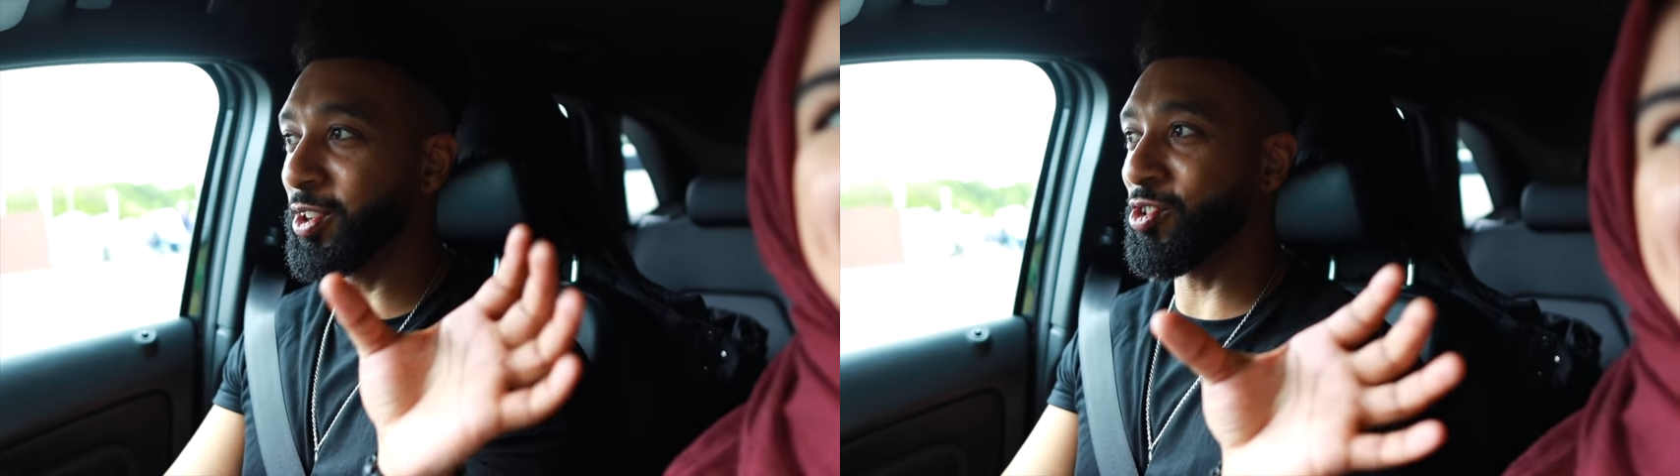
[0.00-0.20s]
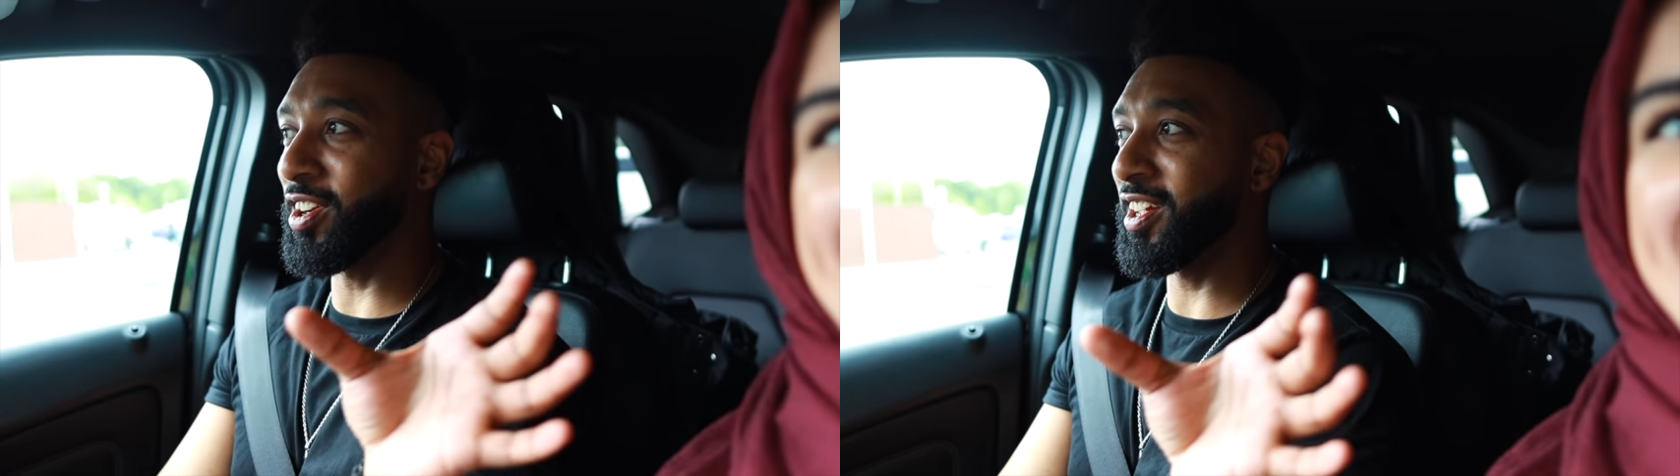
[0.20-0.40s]

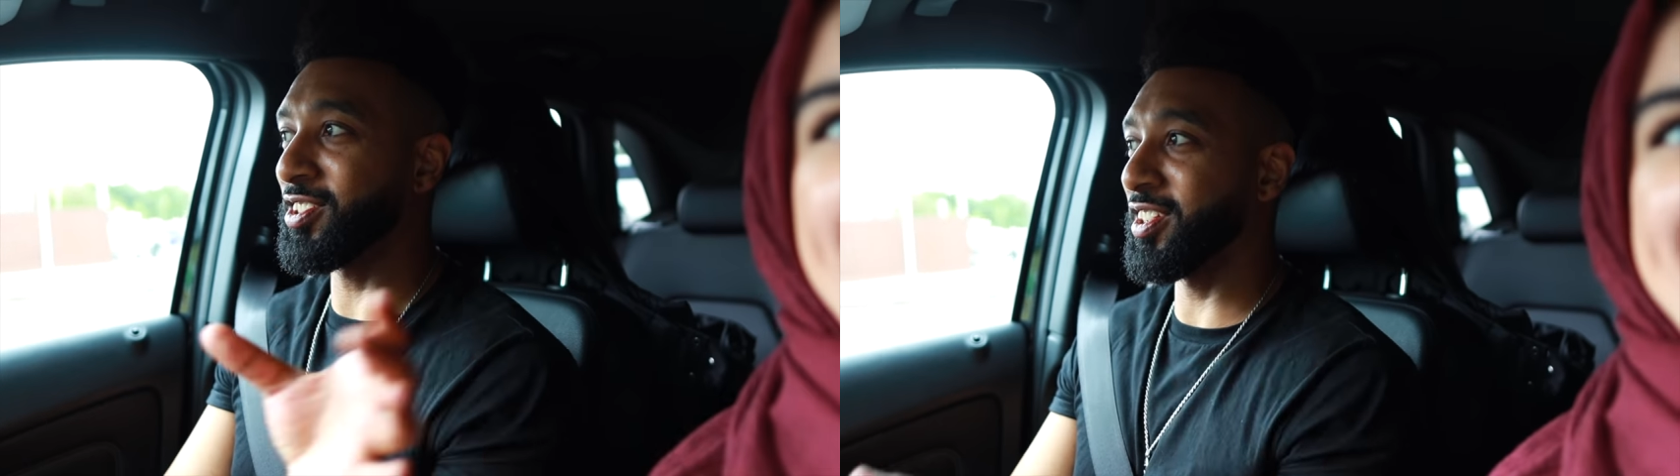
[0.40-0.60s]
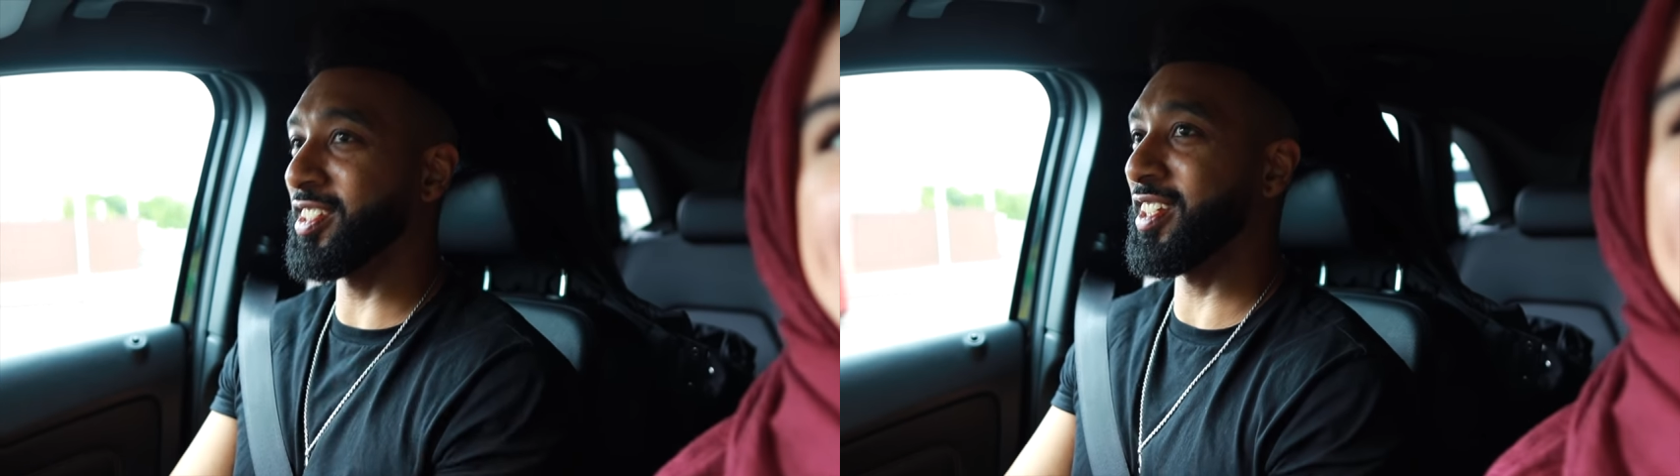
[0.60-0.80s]
granddad's
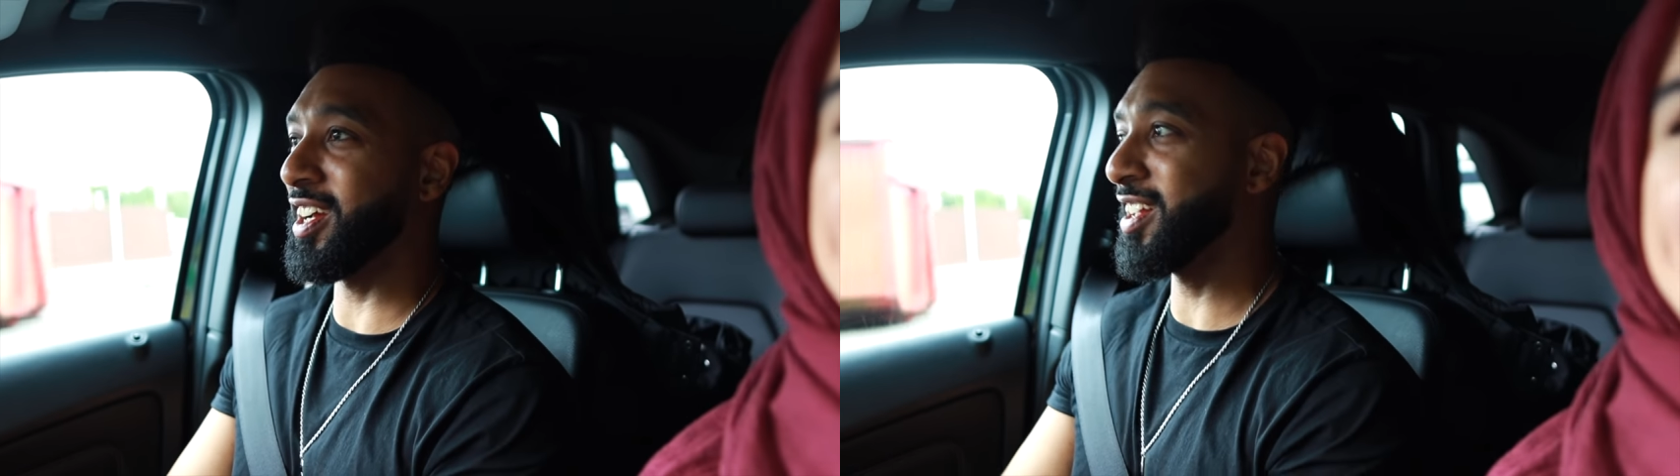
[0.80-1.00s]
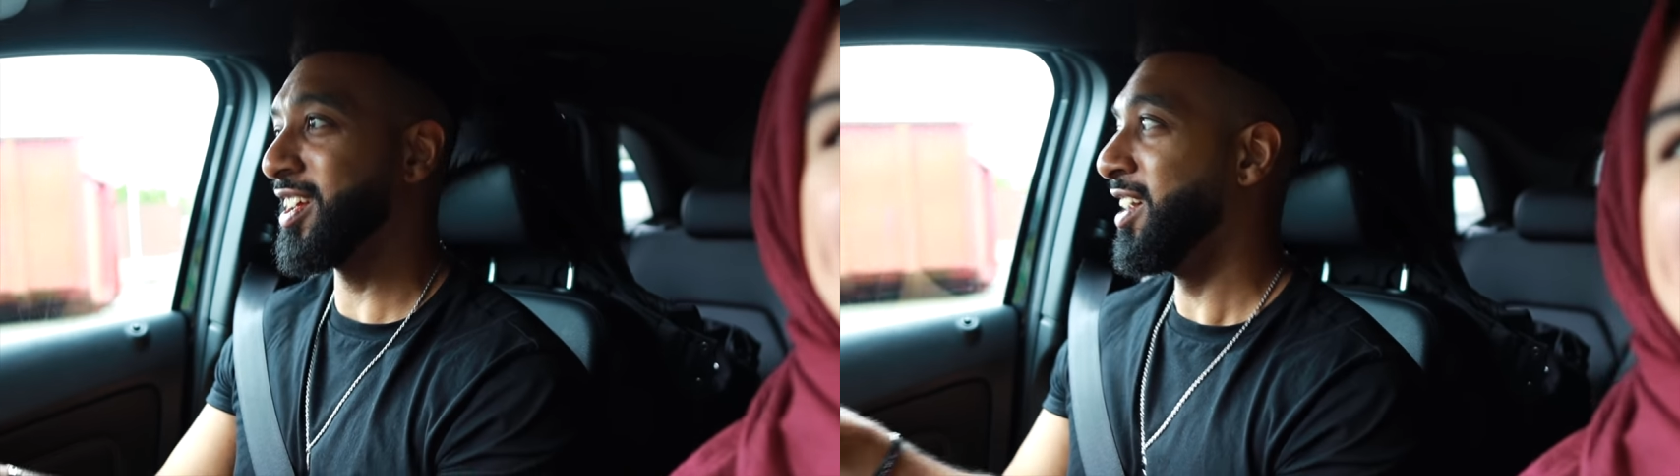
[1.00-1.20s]
granddad. on this
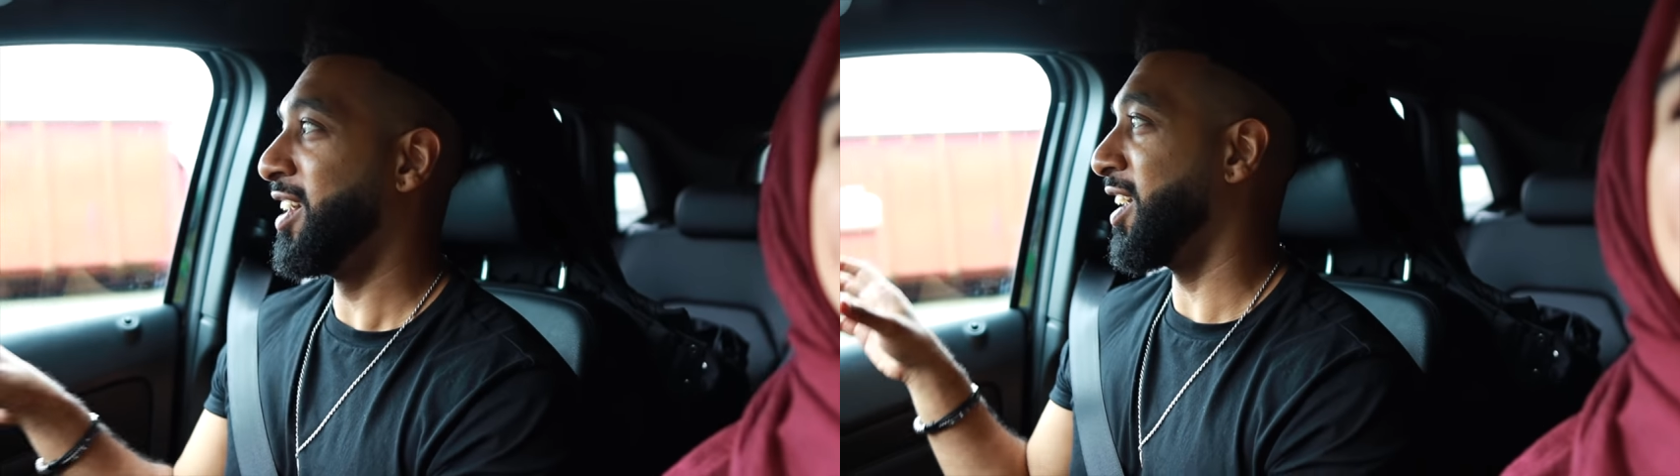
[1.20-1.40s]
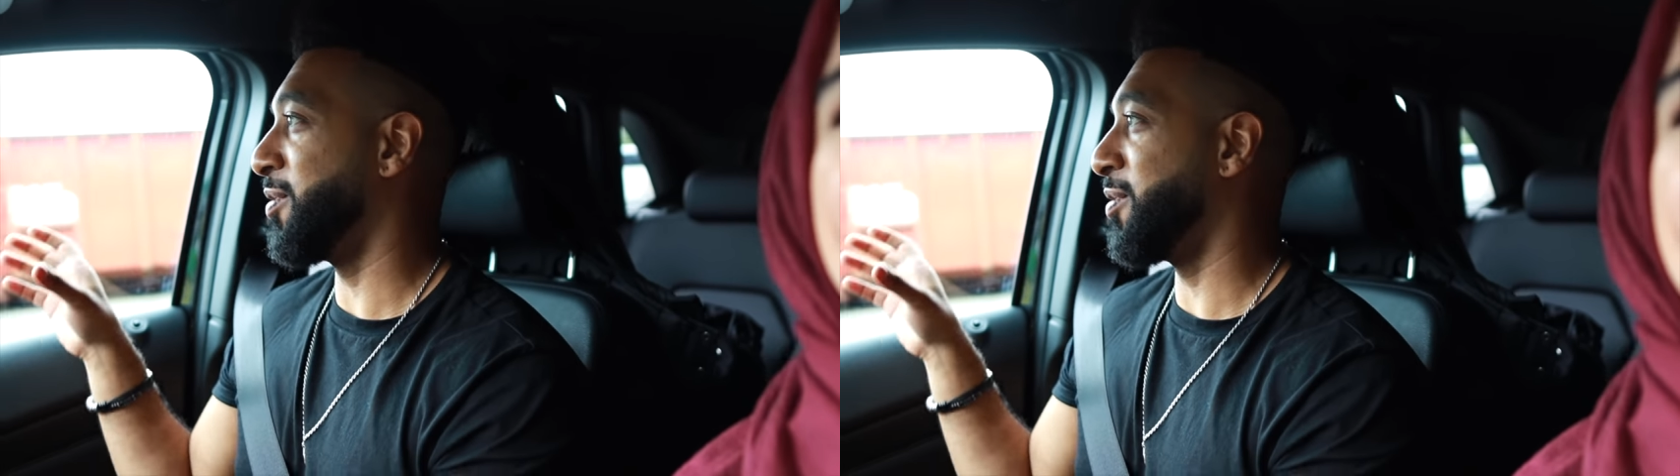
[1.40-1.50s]
side, and